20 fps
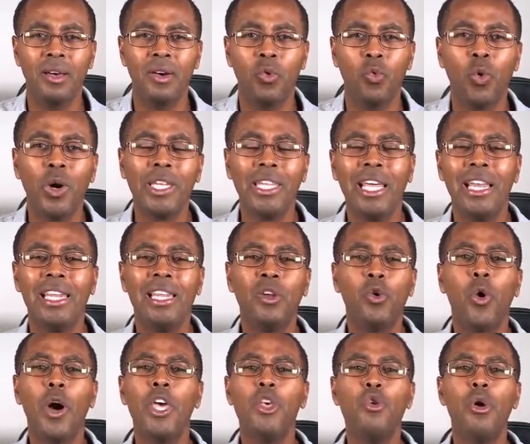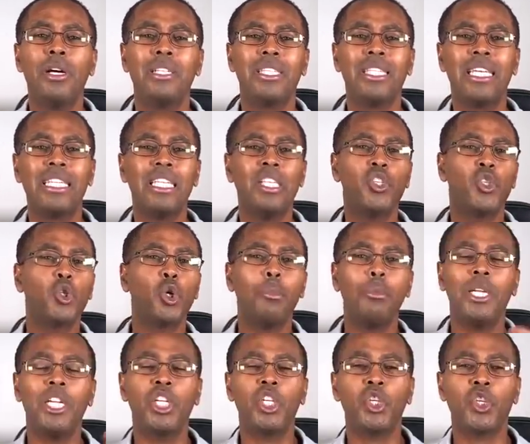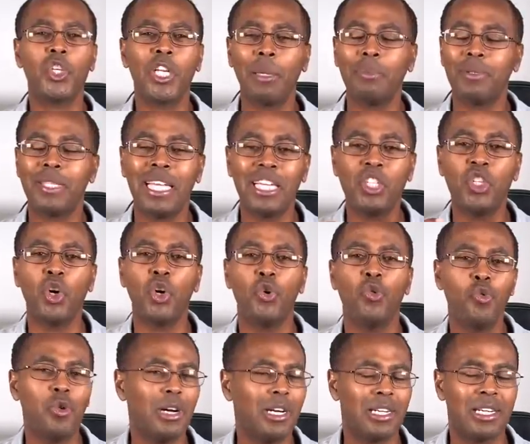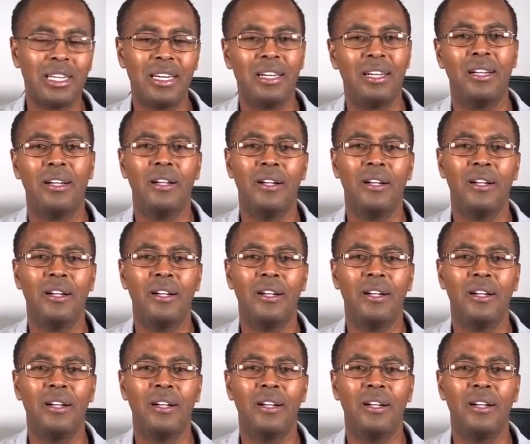Wondering why you are setting so many traps that don't work.